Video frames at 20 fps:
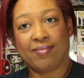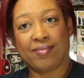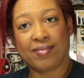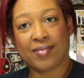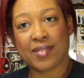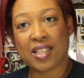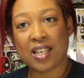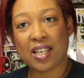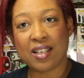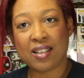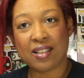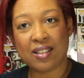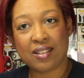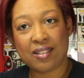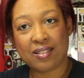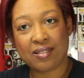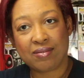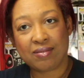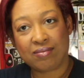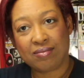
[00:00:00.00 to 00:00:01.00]
I'm
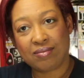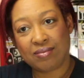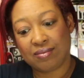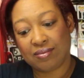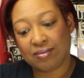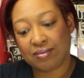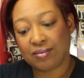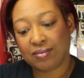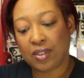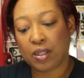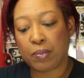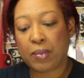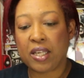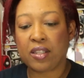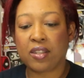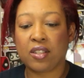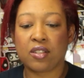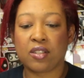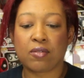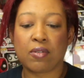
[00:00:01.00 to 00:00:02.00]
kind of
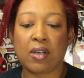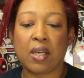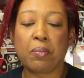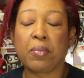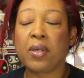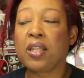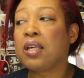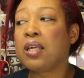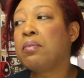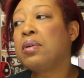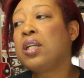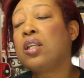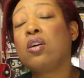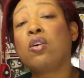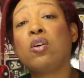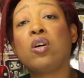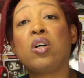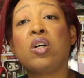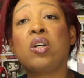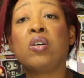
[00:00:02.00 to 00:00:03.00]
about this crate. But let me
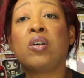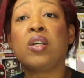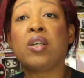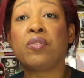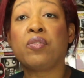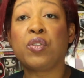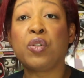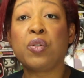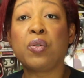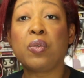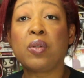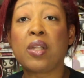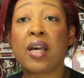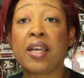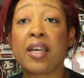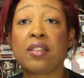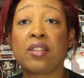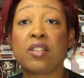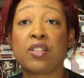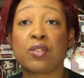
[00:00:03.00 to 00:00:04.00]
know if you
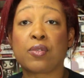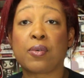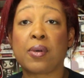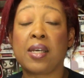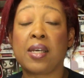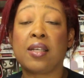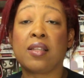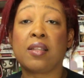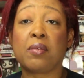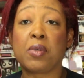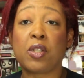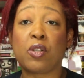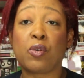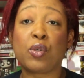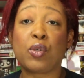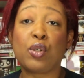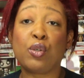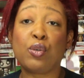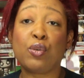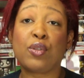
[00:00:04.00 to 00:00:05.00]
like this crate. Let me know
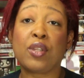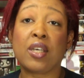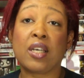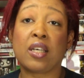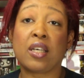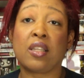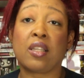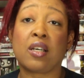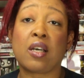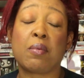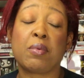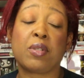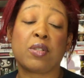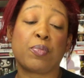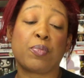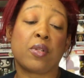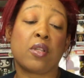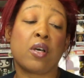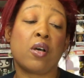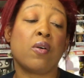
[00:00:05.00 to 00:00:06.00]
what you think in the comments
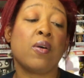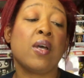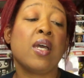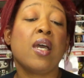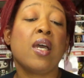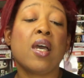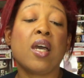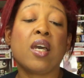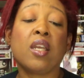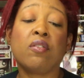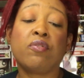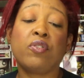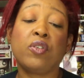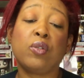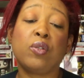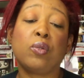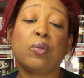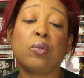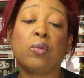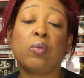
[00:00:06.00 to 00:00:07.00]
below. And if
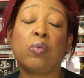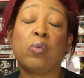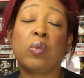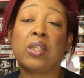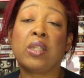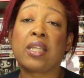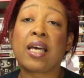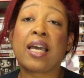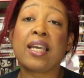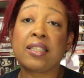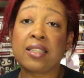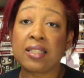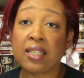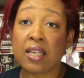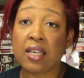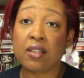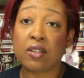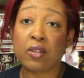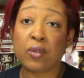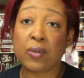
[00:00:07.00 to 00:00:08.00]
you would like to
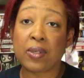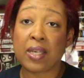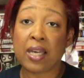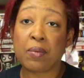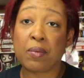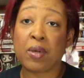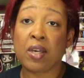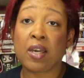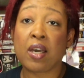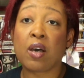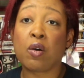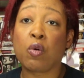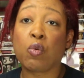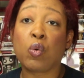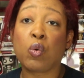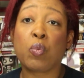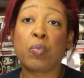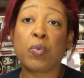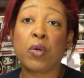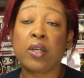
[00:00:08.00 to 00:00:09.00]
get Loot Gaming, I
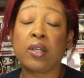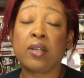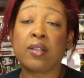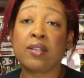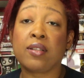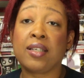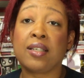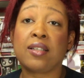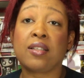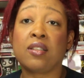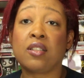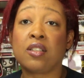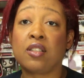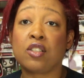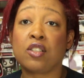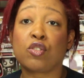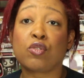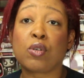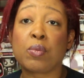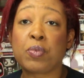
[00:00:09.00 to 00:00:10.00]
will put a link in the
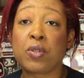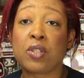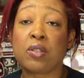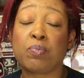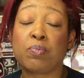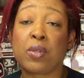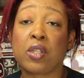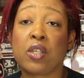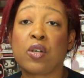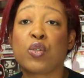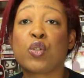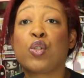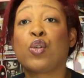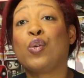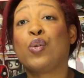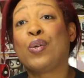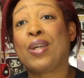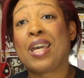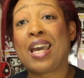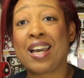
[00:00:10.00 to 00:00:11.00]
description below so
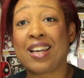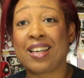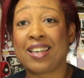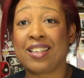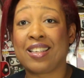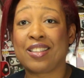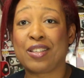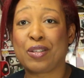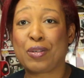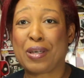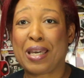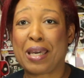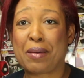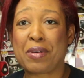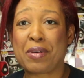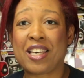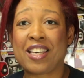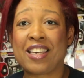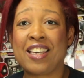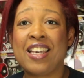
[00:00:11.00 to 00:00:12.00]
you can get Loot
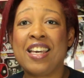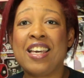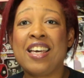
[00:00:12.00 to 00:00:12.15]
Gaming.